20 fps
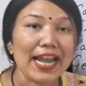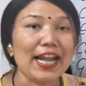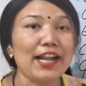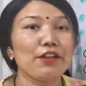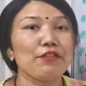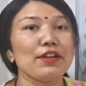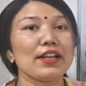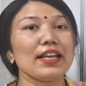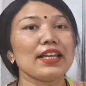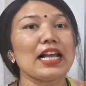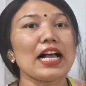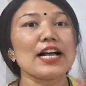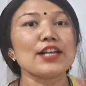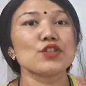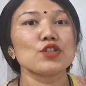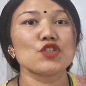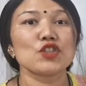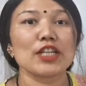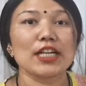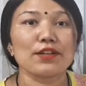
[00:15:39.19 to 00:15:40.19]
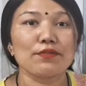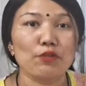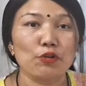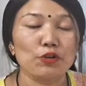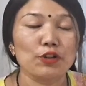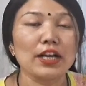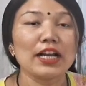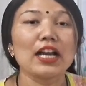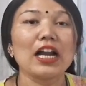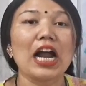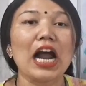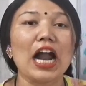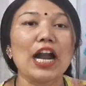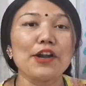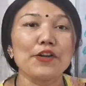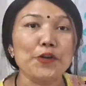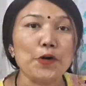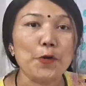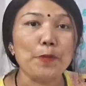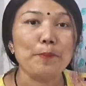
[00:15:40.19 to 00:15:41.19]
and we can also check for the
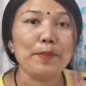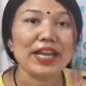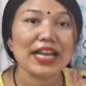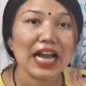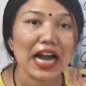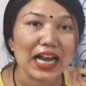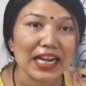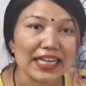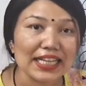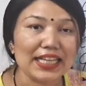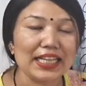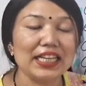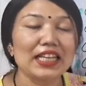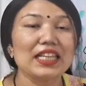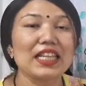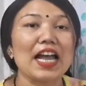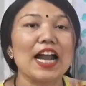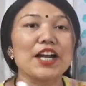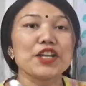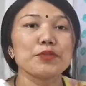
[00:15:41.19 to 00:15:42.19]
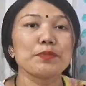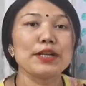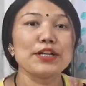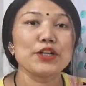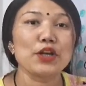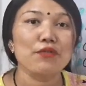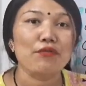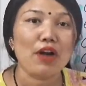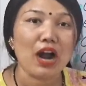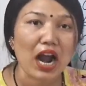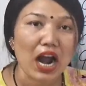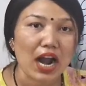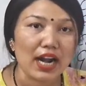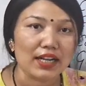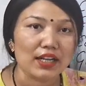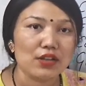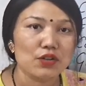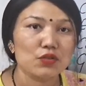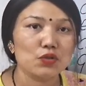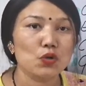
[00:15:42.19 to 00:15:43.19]
cardiomegaly, enlargement of heart.